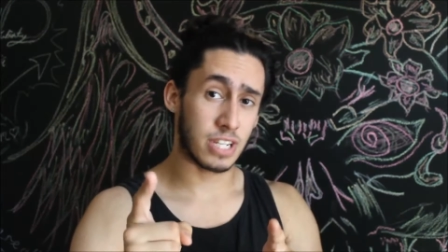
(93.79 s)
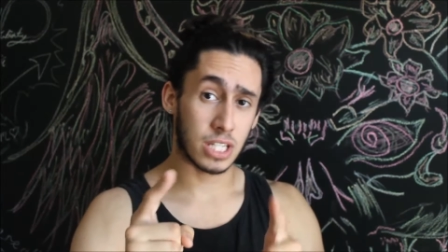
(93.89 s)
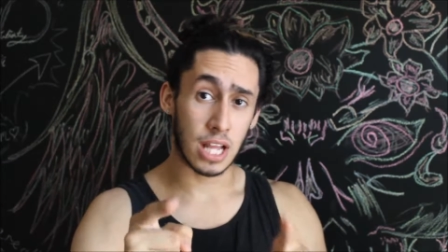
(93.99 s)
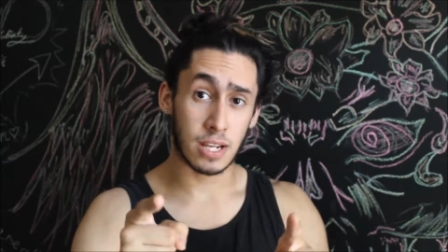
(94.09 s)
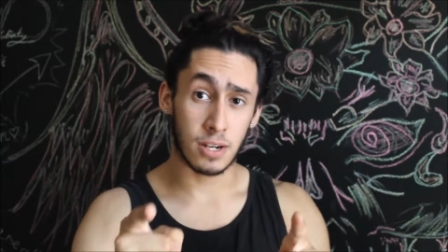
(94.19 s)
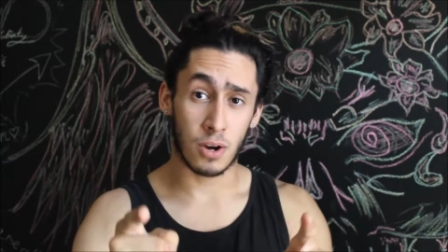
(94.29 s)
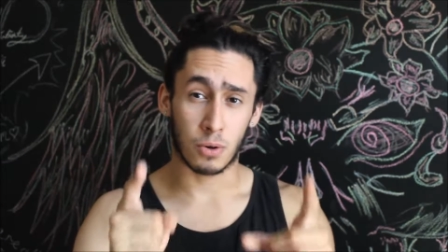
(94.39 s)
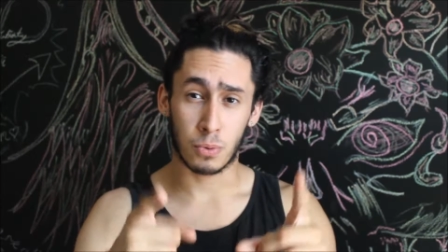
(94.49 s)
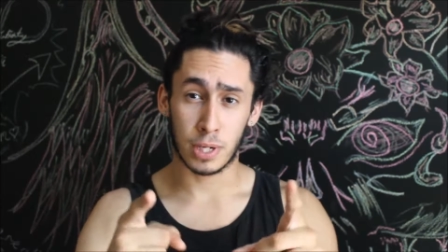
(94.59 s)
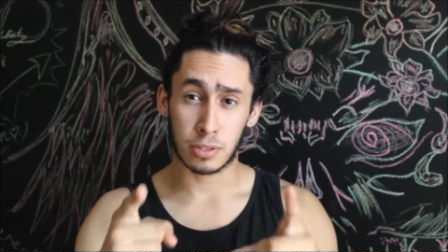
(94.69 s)
just letting you know,
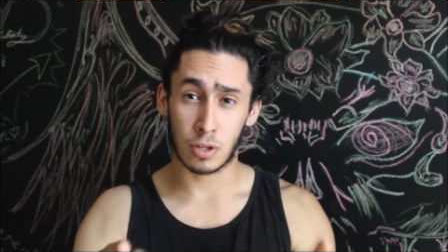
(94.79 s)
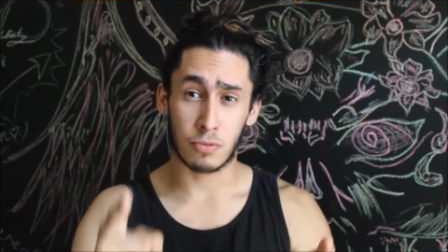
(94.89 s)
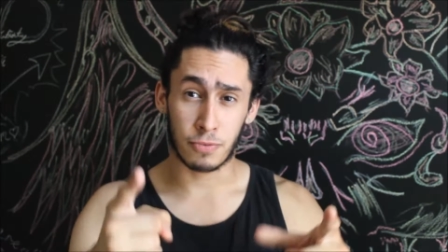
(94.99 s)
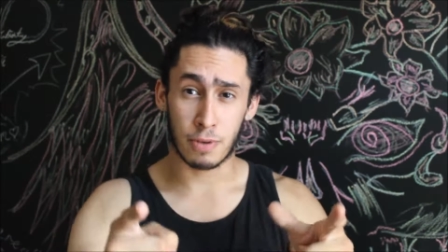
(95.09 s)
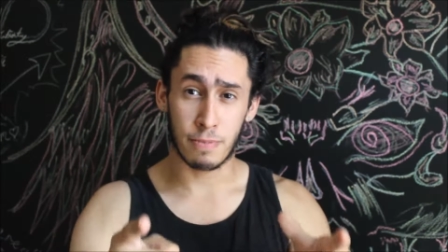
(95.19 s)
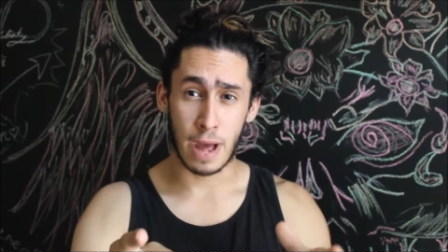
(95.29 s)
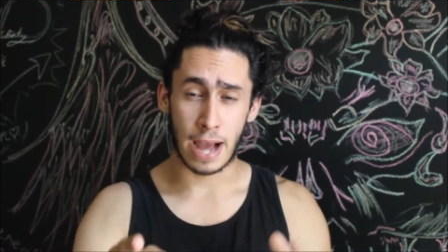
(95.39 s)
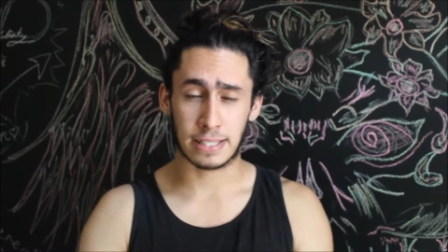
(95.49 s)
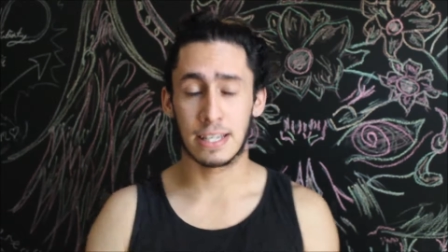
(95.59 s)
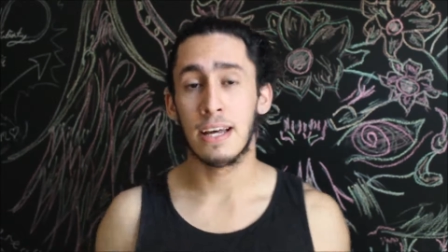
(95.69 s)
quick little fun
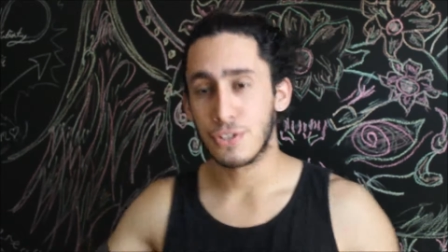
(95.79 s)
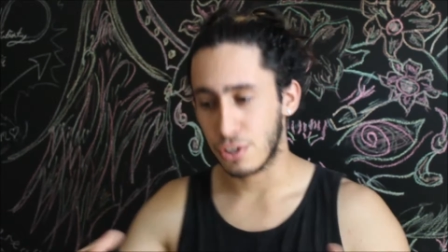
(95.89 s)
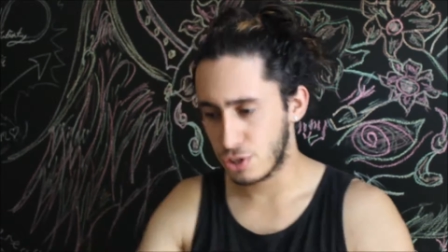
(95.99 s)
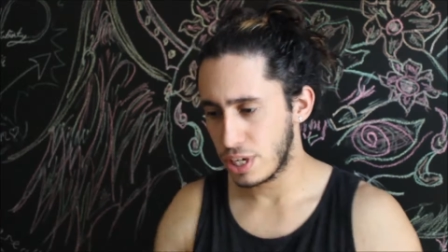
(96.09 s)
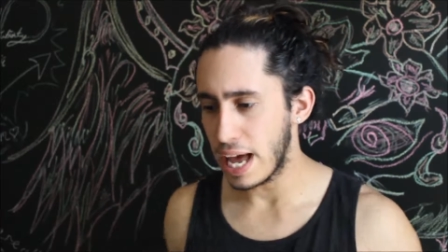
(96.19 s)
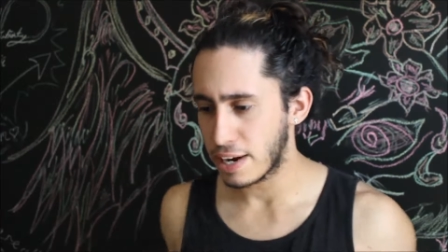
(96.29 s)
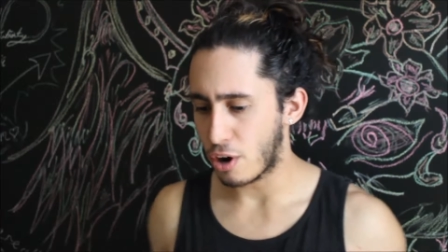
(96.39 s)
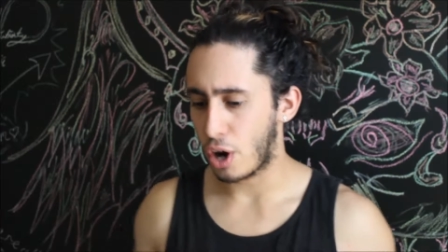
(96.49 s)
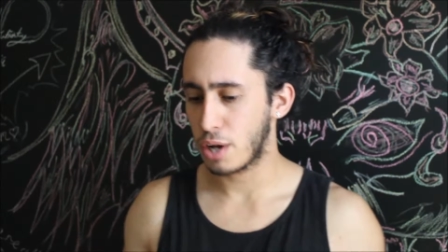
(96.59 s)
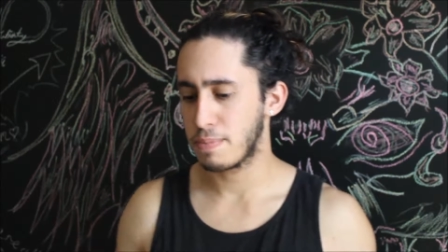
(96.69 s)
fact. So she had
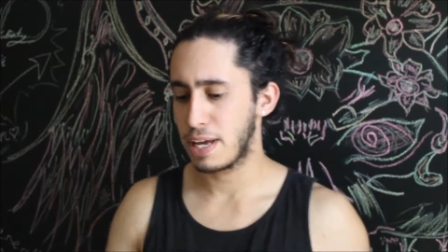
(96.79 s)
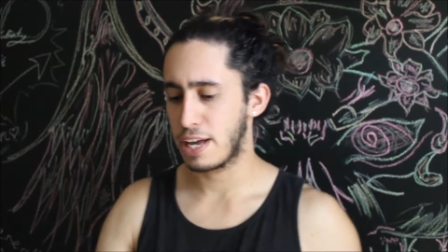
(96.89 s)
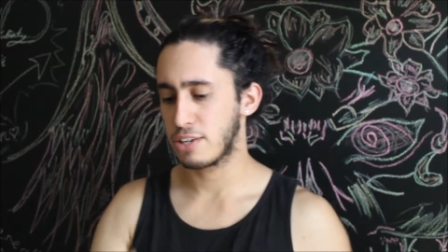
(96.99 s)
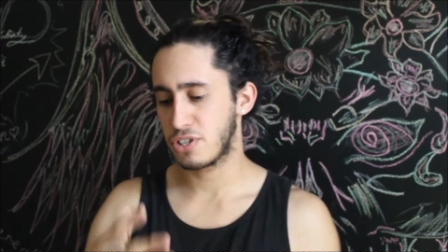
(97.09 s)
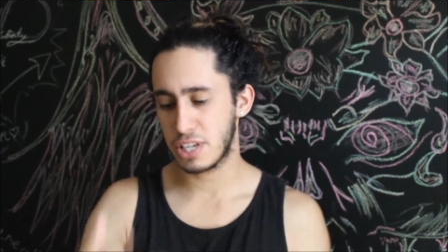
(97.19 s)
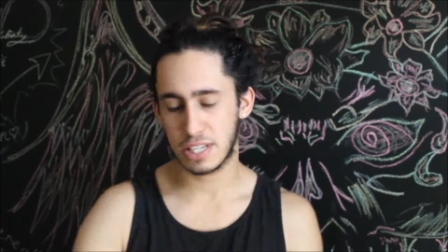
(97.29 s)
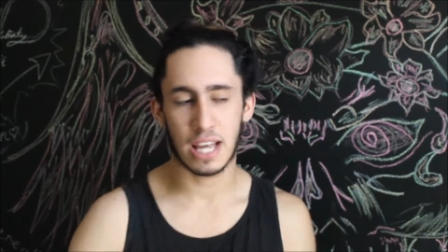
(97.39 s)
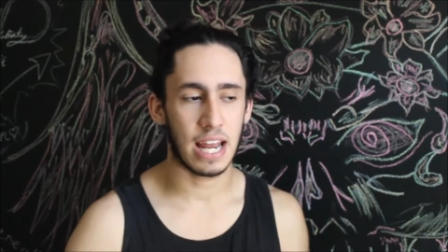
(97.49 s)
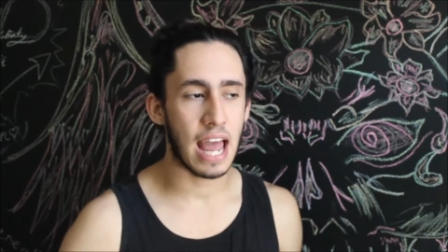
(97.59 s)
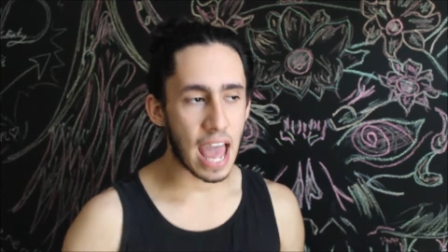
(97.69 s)
called me and she
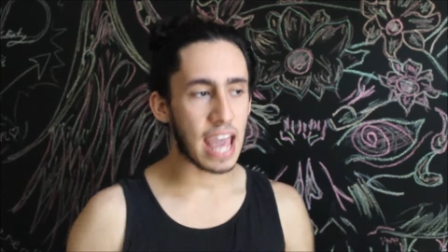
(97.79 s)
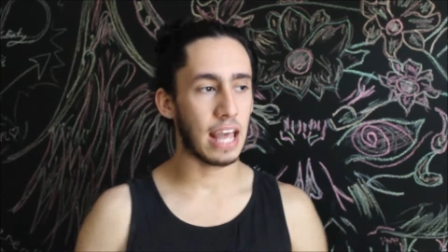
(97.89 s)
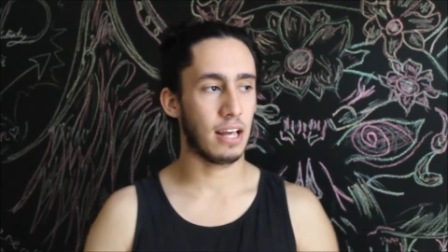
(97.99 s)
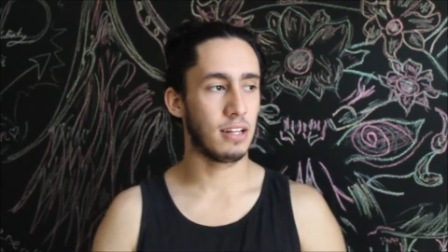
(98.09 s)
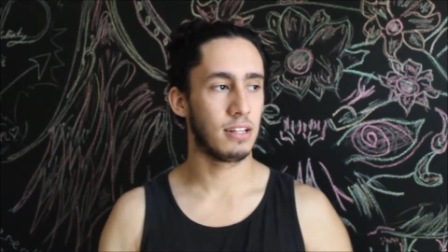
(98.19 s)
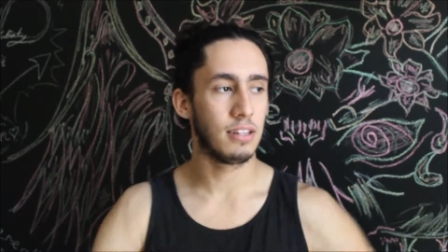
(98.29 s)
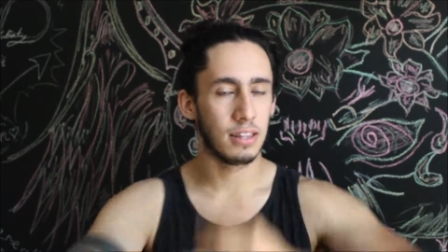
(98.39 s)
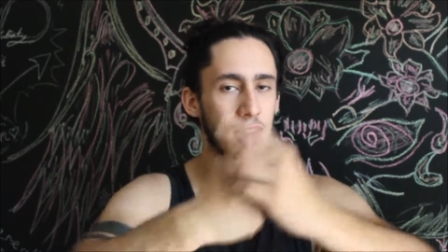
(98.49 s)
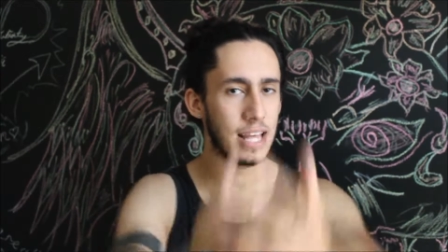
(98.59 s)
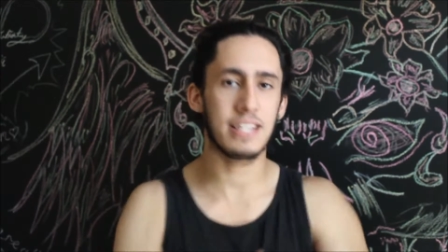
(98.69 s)
said, hey,
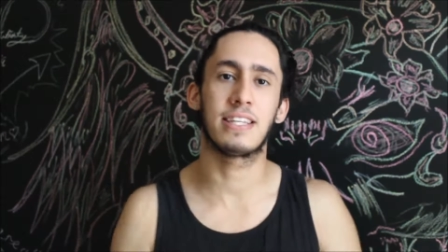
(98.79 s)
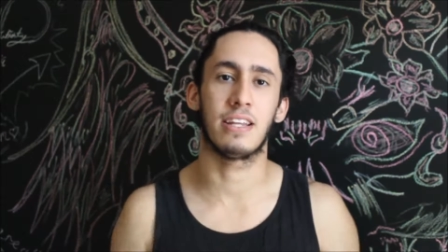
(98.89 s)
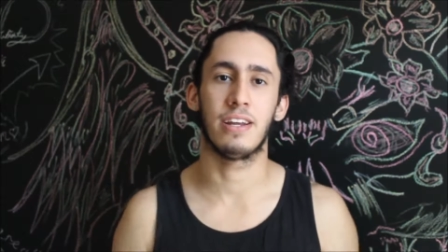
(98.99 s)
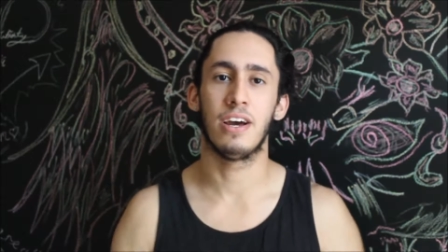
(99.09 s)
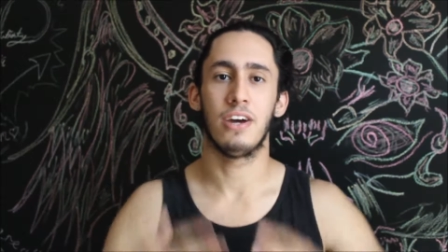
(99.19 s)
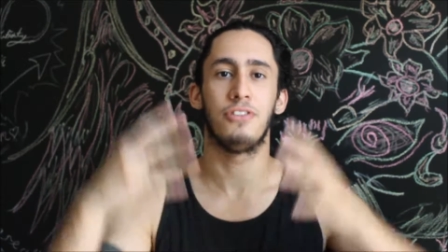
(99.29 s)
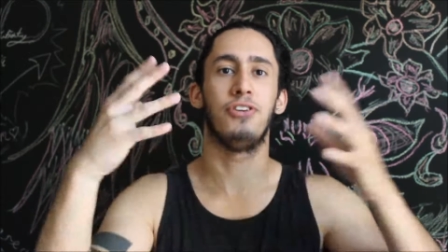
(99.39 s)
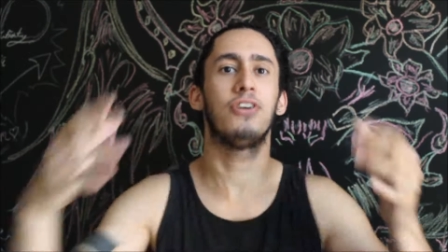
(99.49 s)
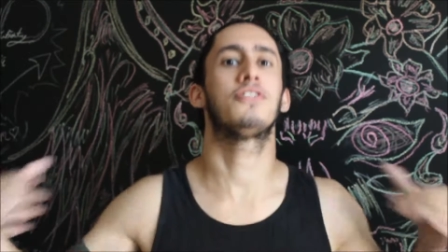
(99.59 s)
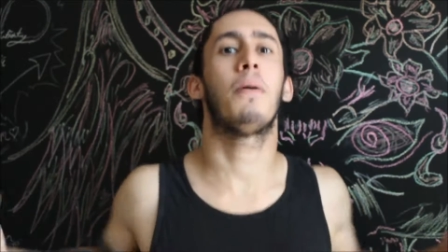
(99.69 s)
listen,
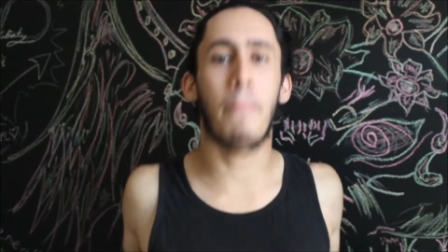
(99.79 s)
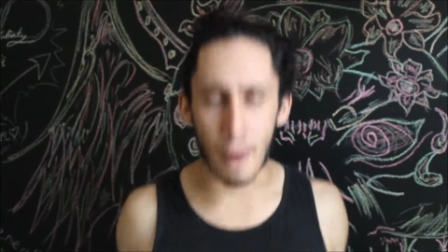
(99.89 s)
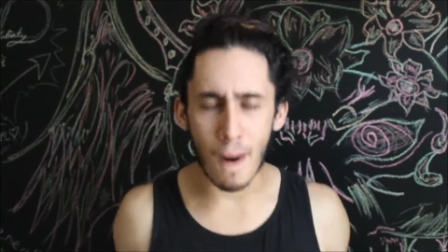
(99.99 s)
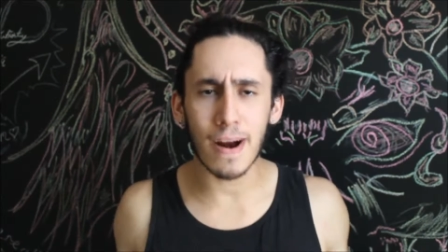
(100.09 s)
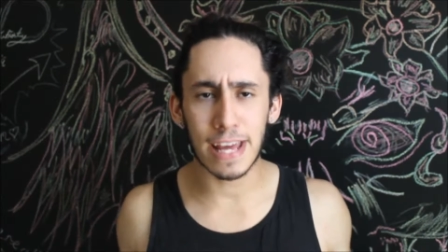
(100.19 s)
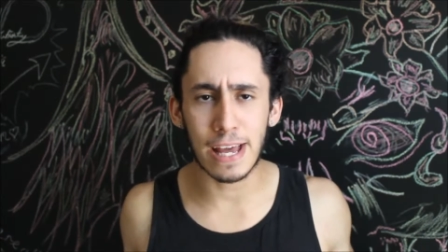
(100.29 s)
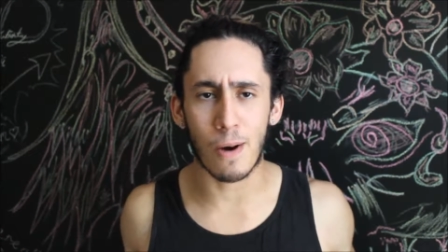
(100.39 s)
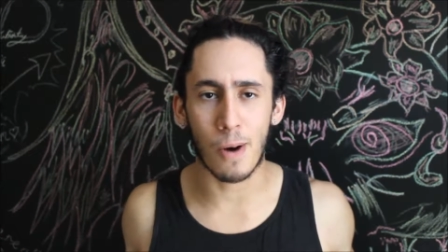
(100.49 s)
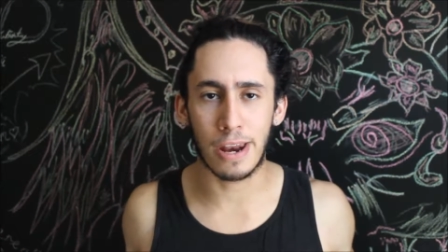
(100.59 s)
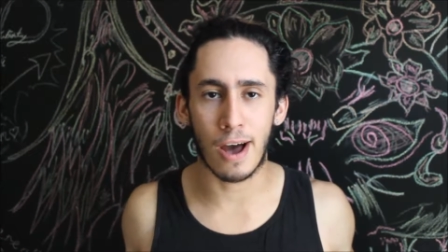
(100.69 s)
there's a party
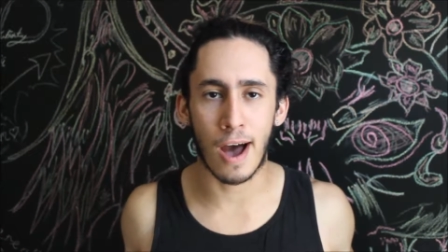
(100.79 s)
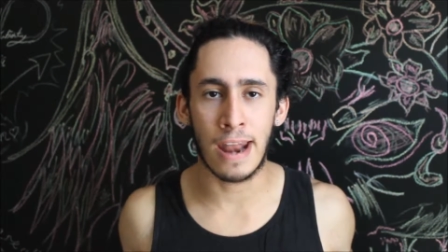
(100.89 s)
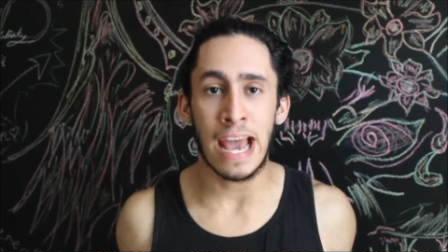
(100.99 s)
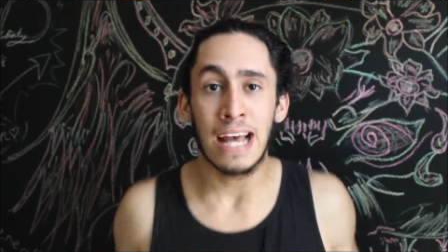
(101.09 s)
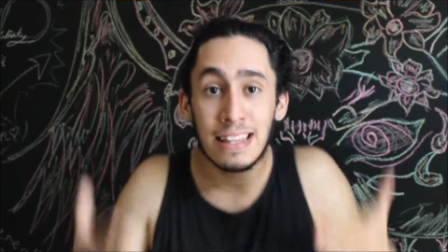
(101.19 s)
going on.